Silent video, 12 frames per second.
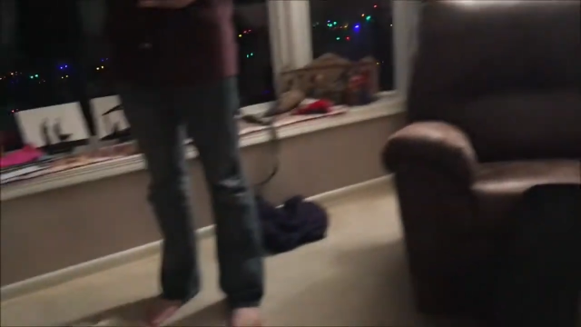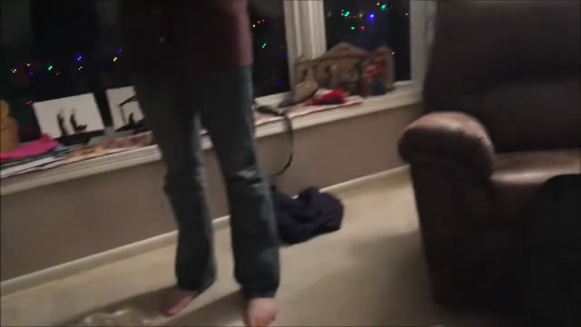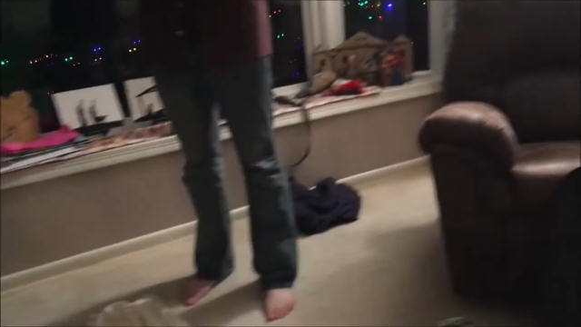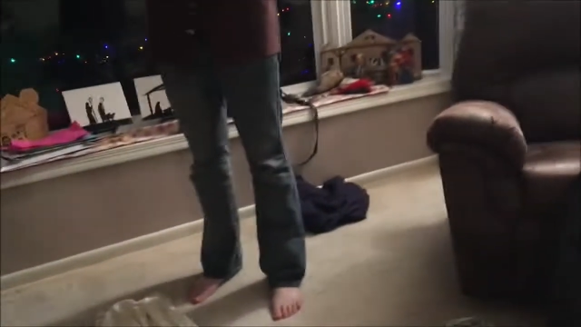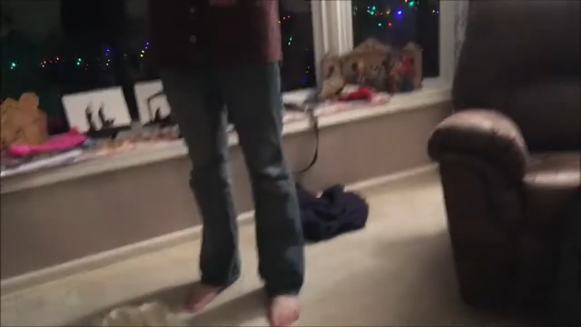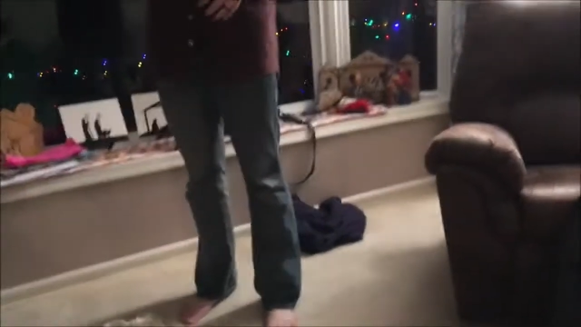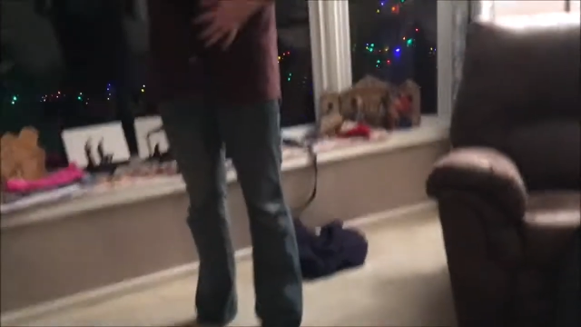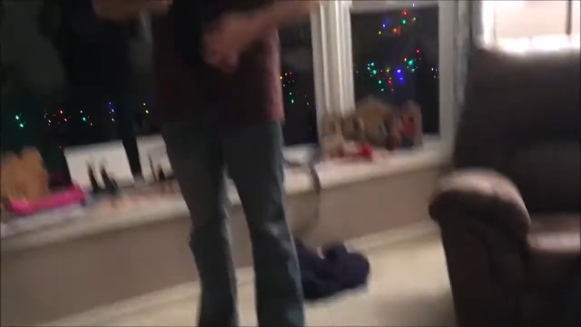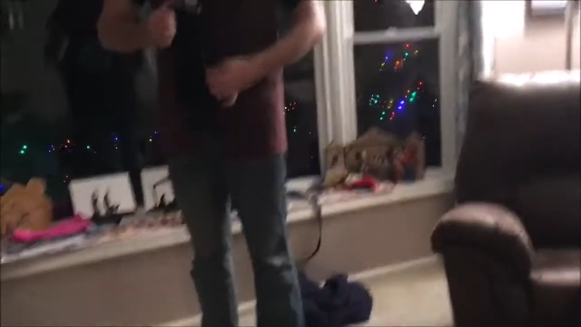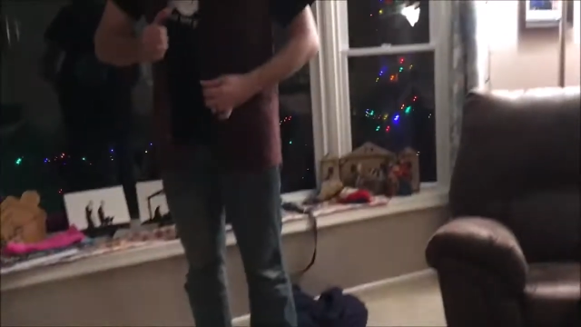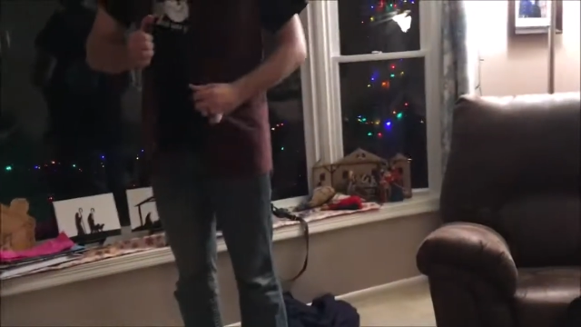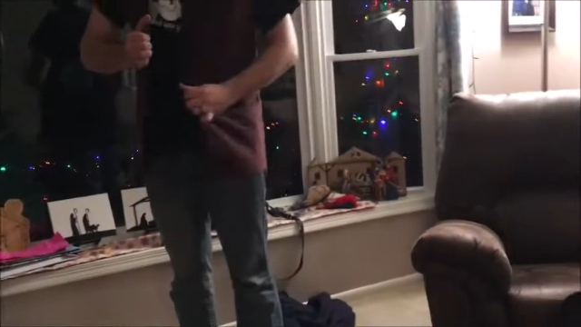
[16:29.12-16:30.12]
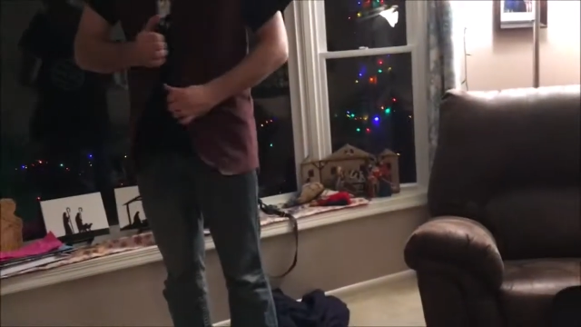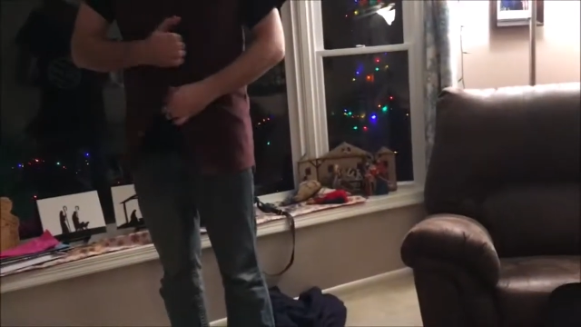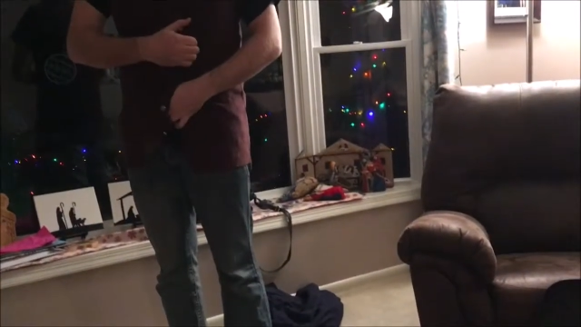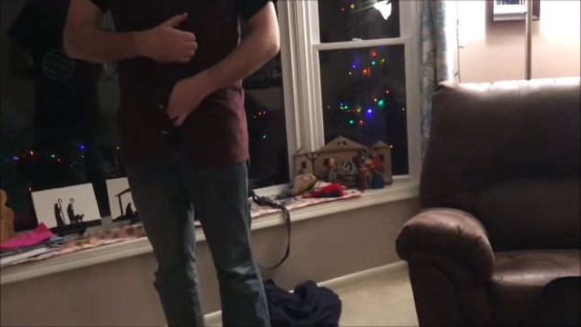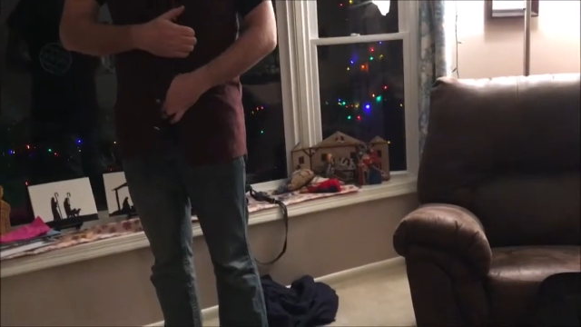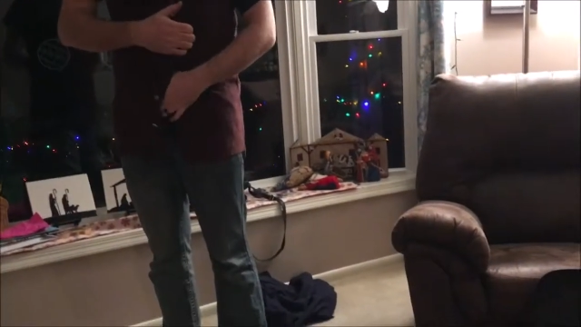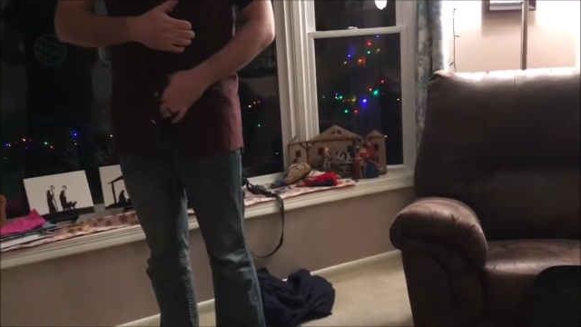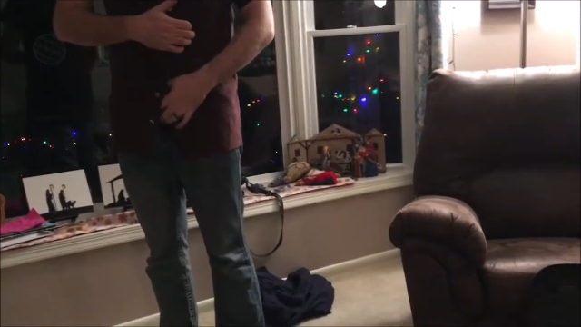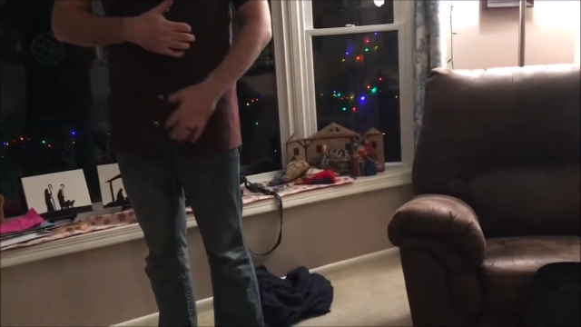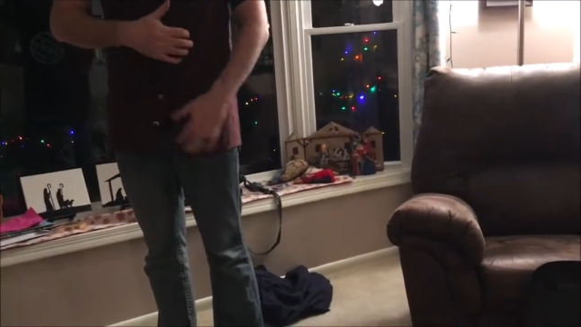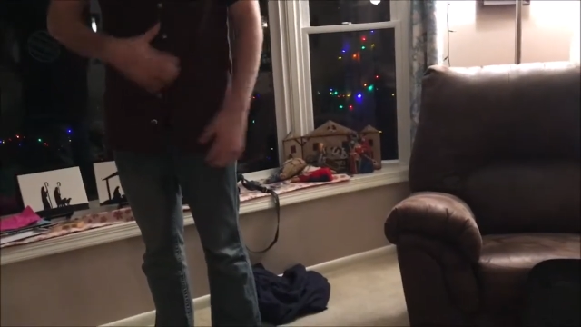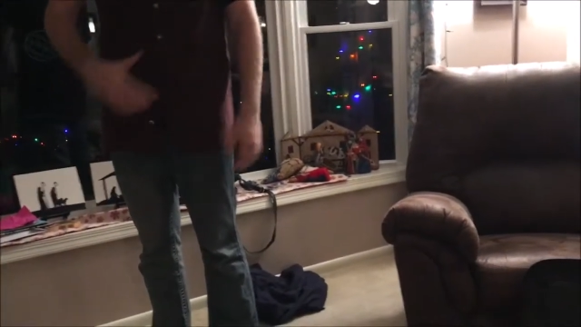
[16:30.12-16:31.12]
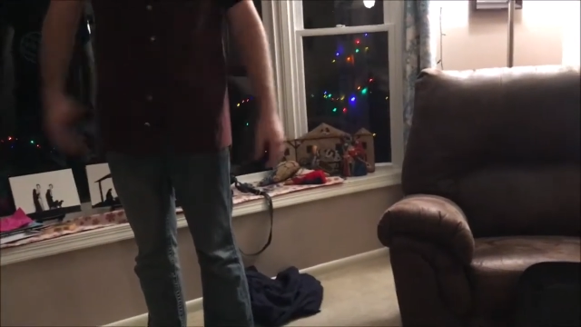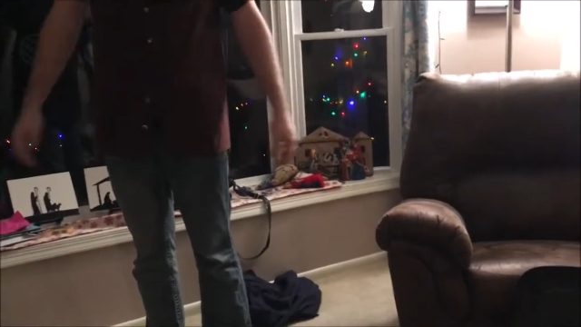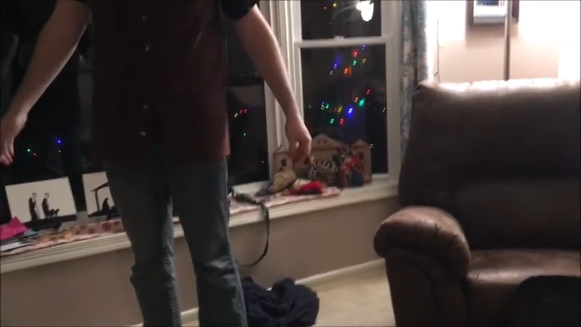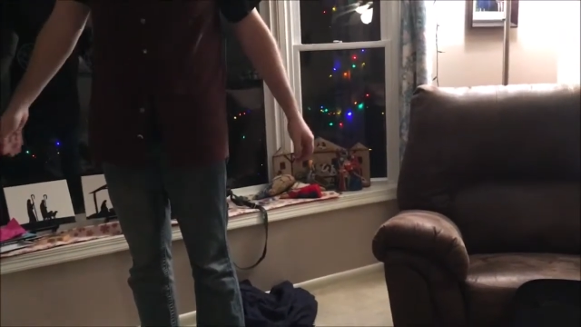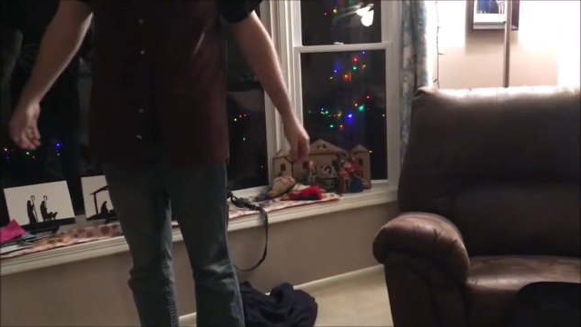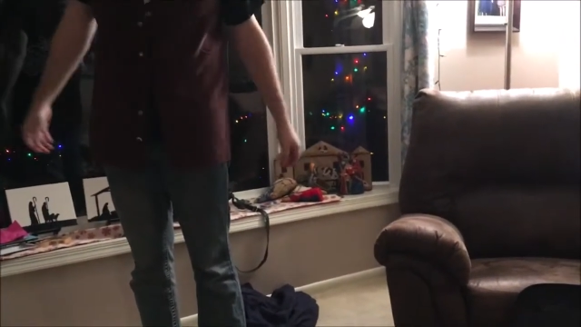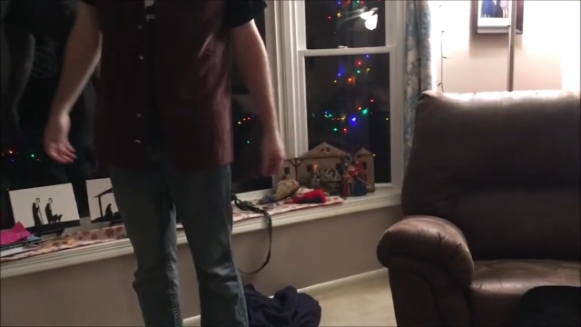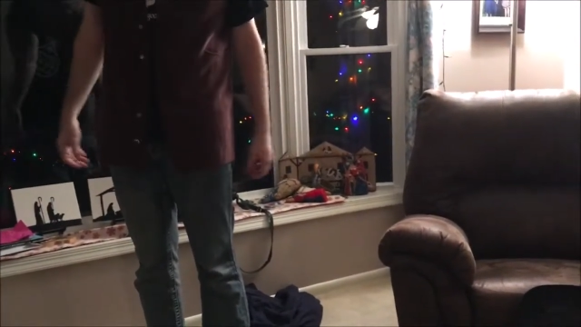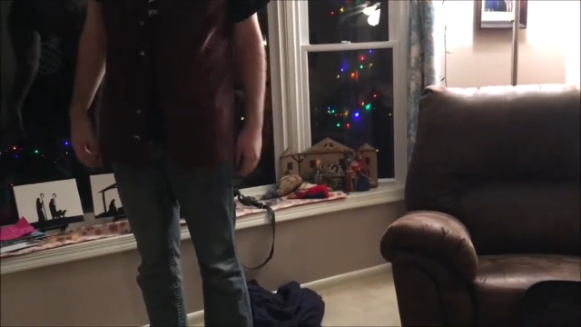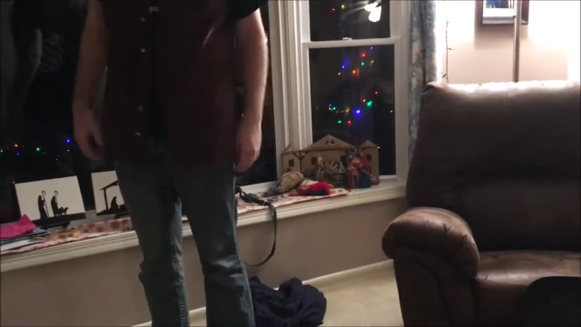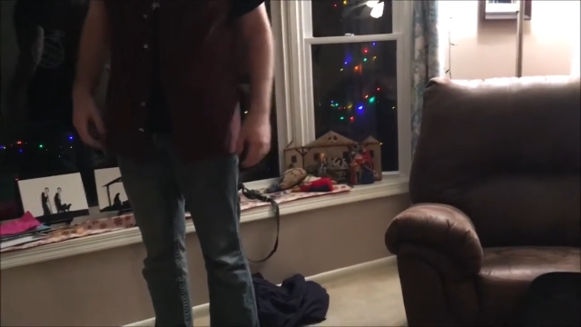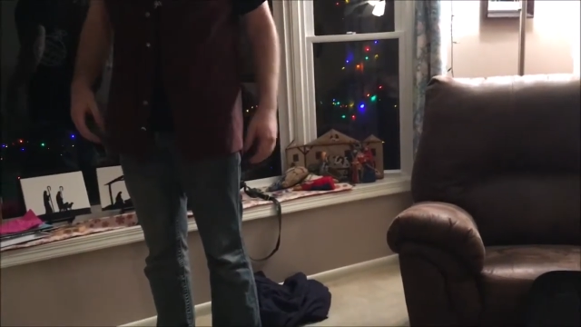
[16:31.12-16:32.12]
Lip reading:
No face is visible, so there are no lips to read.